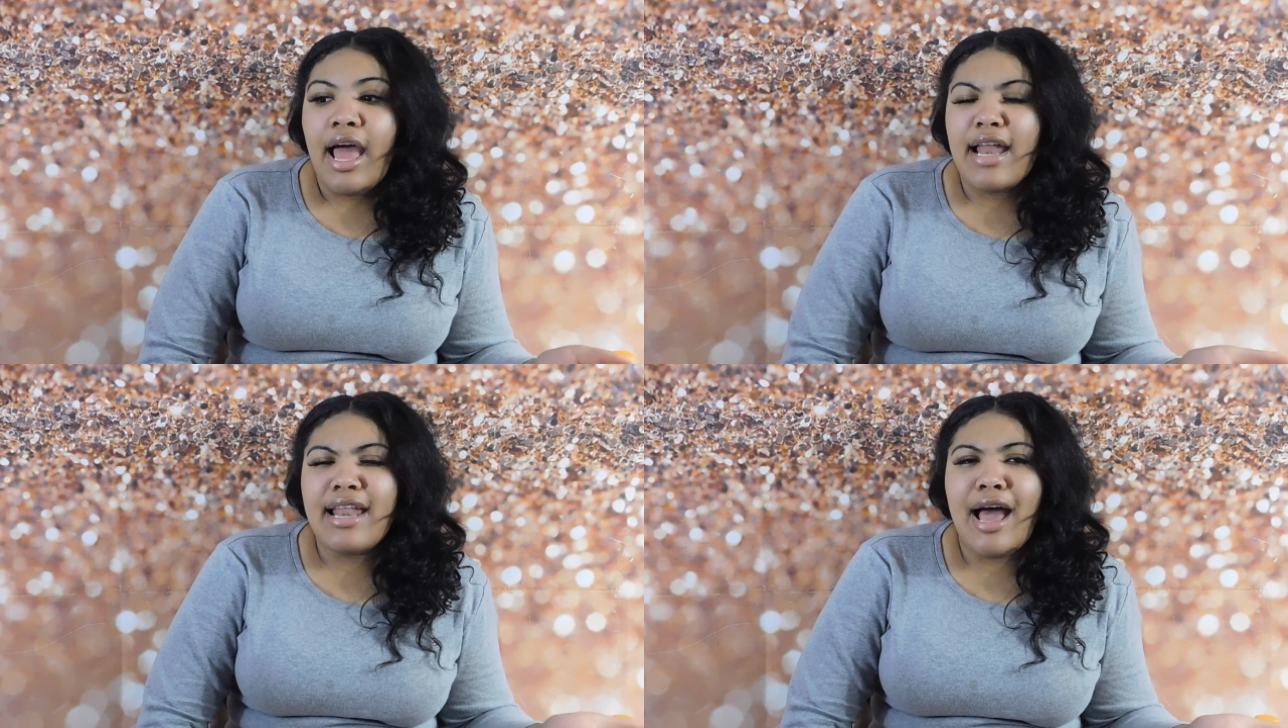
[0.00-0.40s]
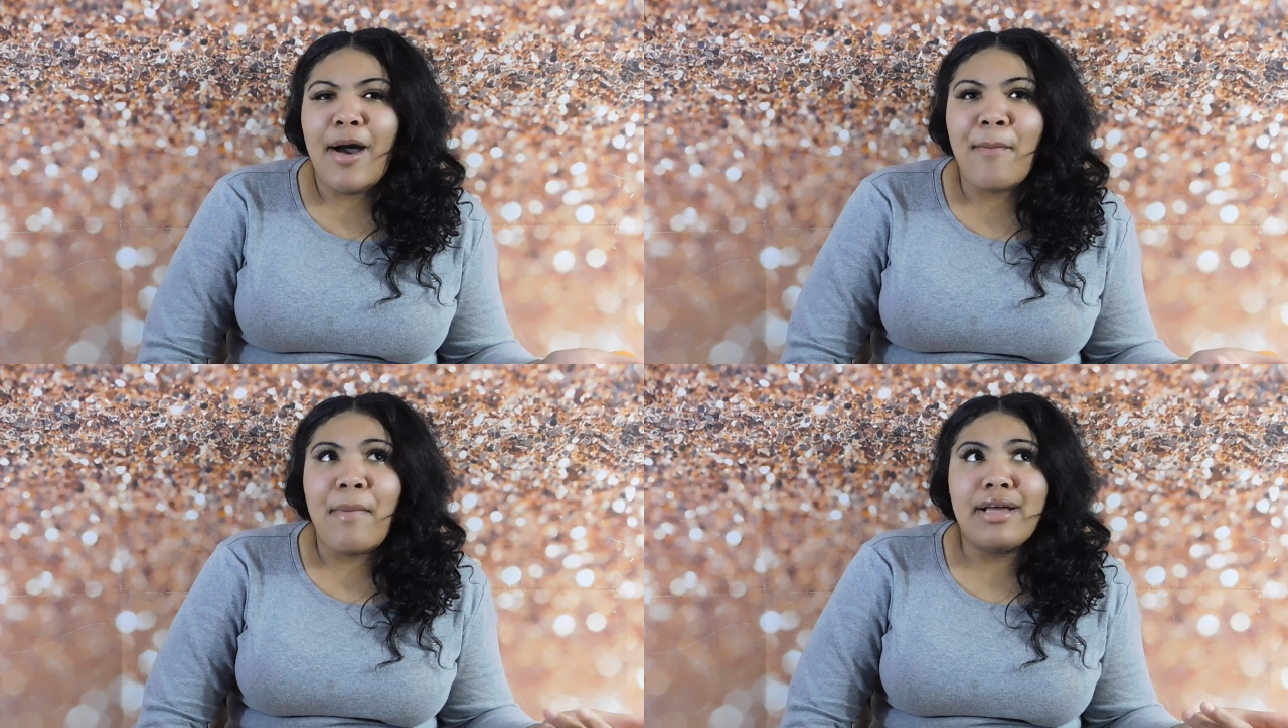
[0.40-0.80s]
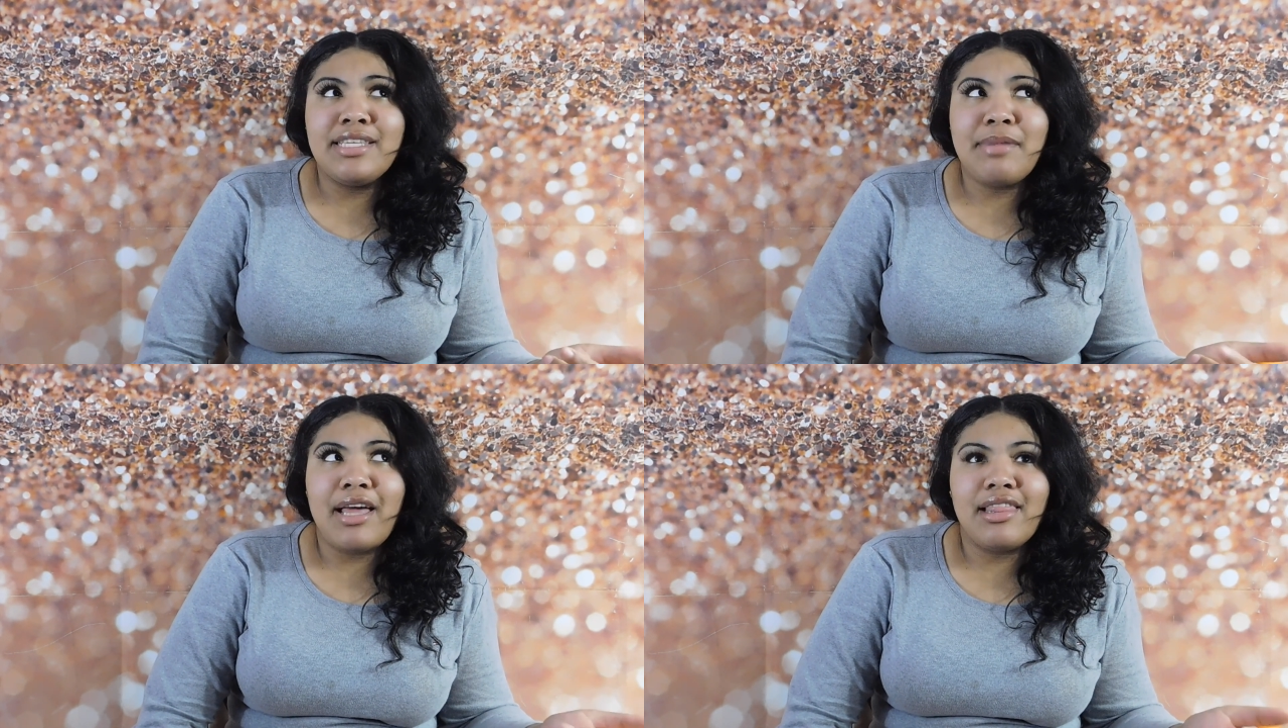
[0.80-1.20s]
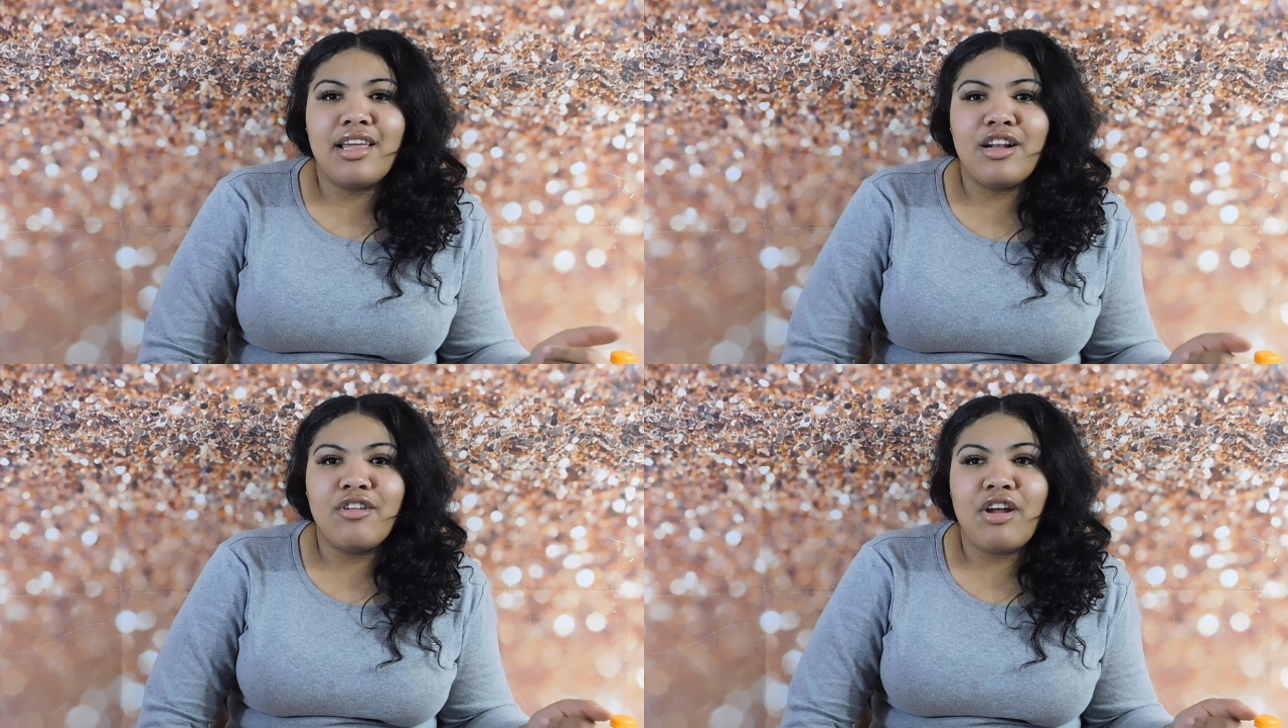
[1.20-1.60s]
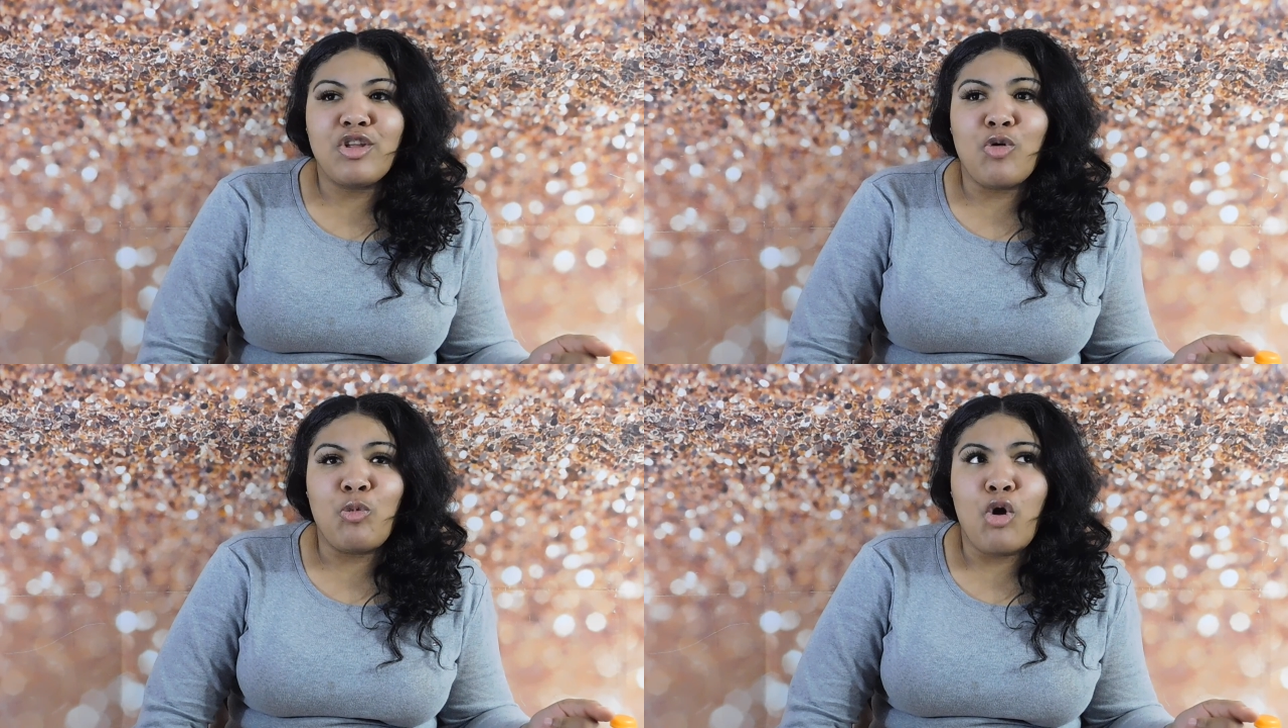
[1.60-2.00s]
And now I see my athletic
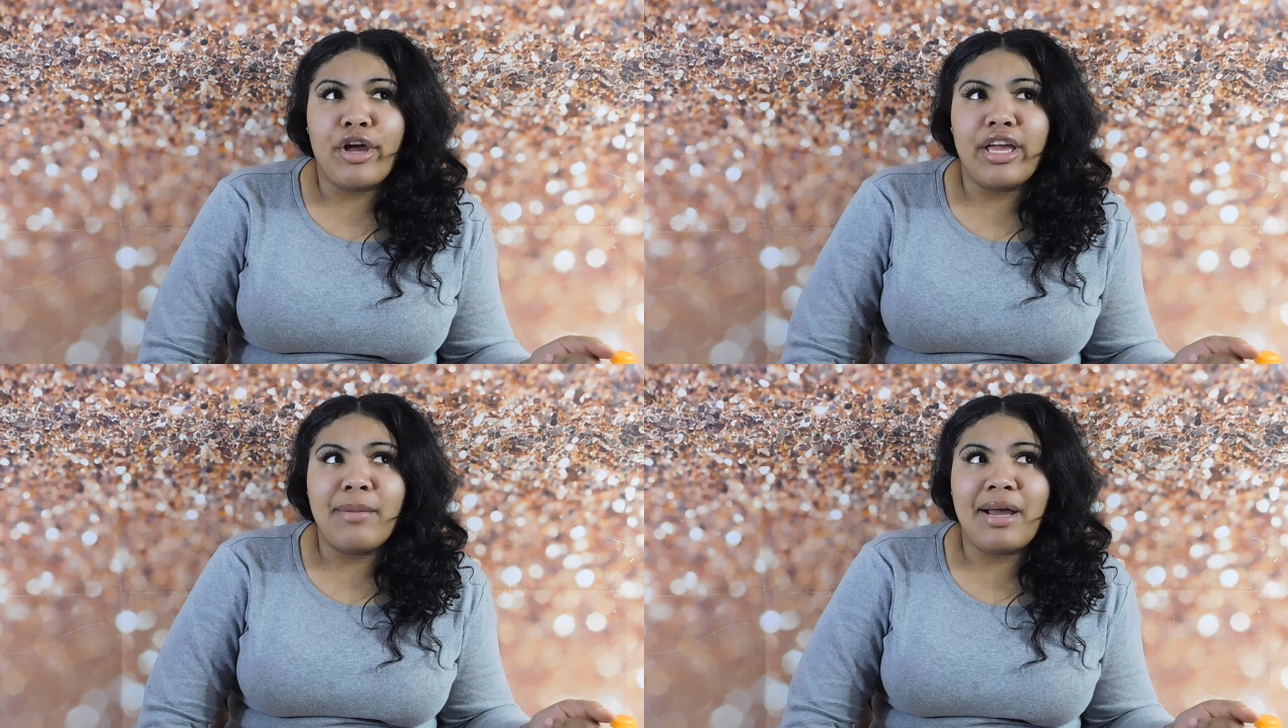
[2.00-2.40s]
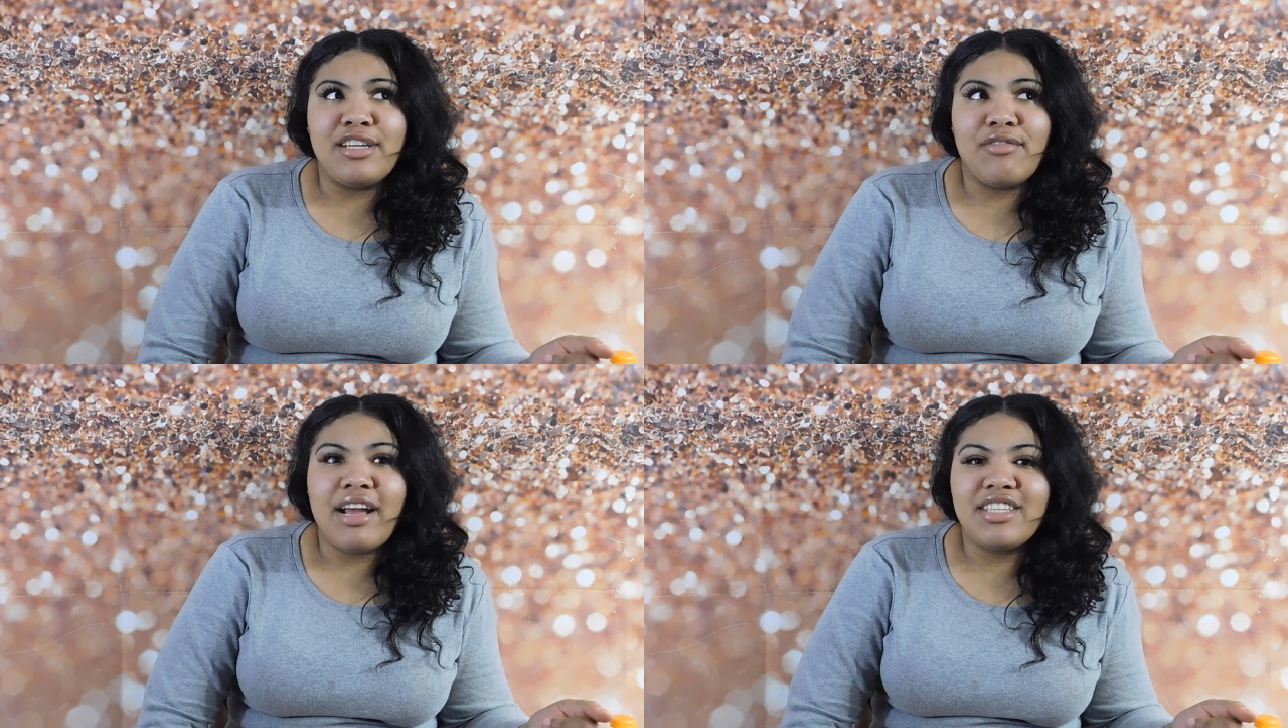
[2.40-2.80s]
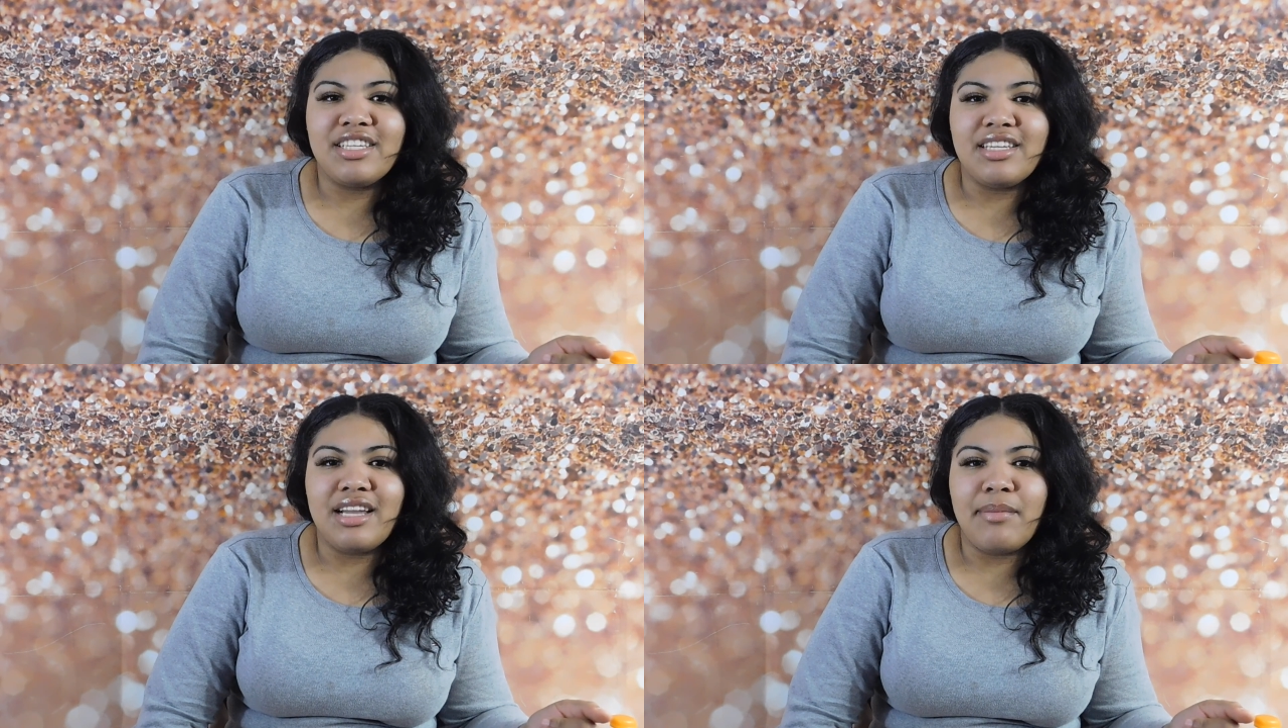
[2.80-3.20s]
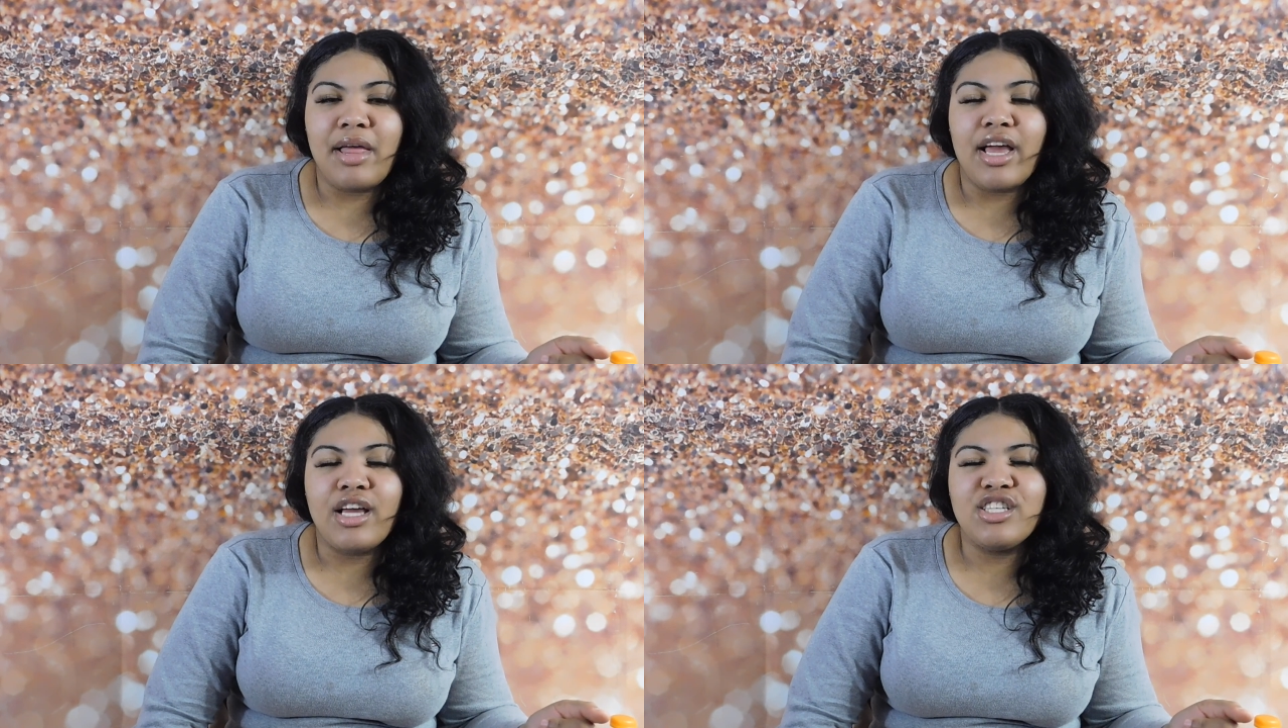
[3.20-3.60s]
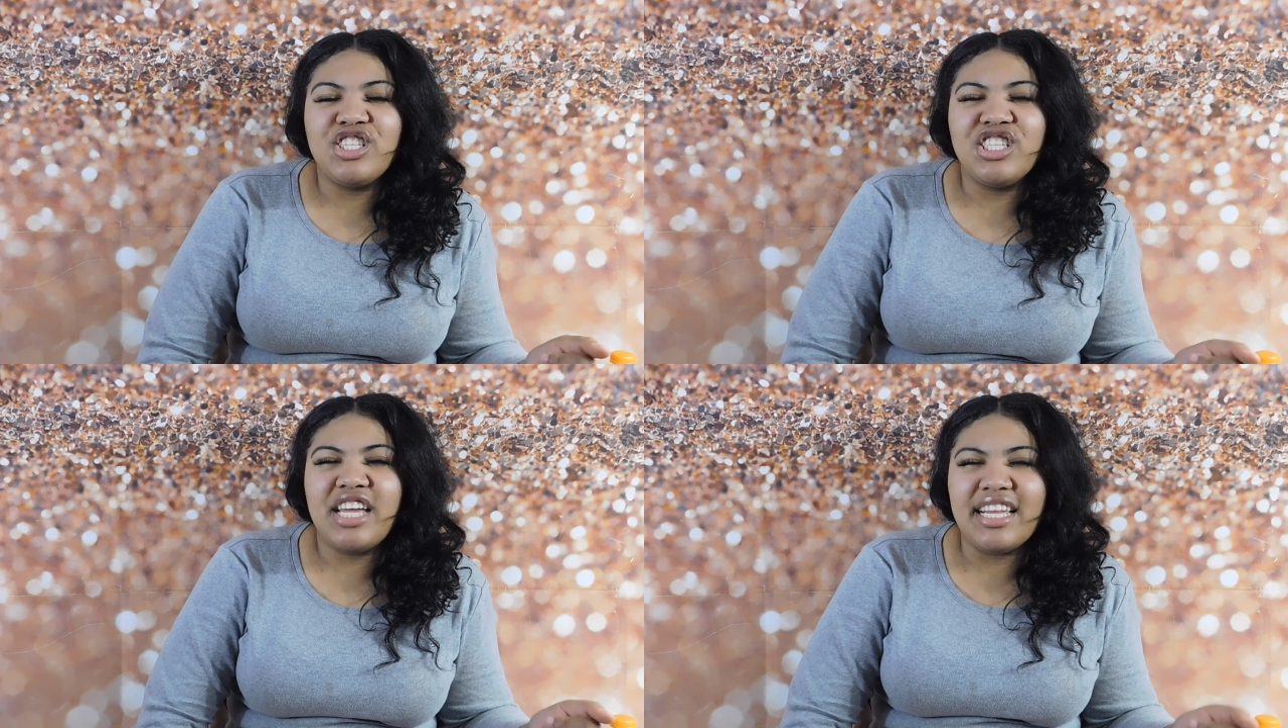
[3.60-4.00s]
director walking in my direction, and I'm like,
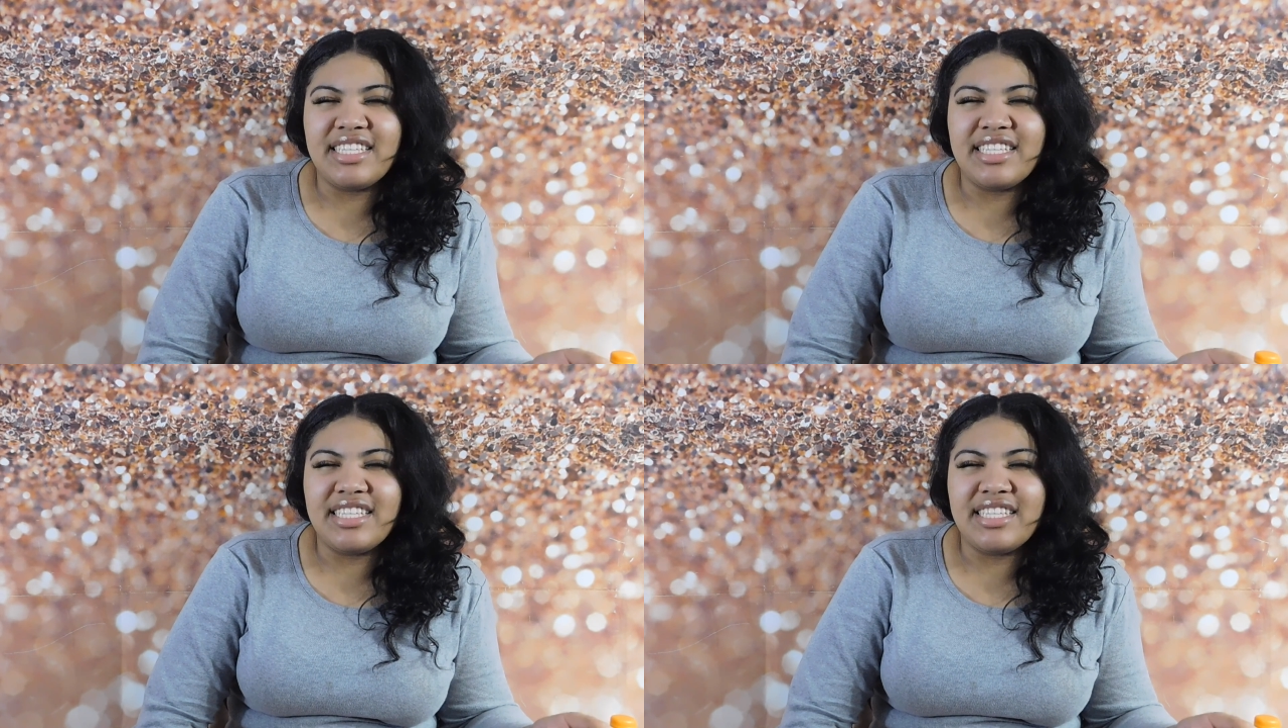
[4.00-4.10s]
shit.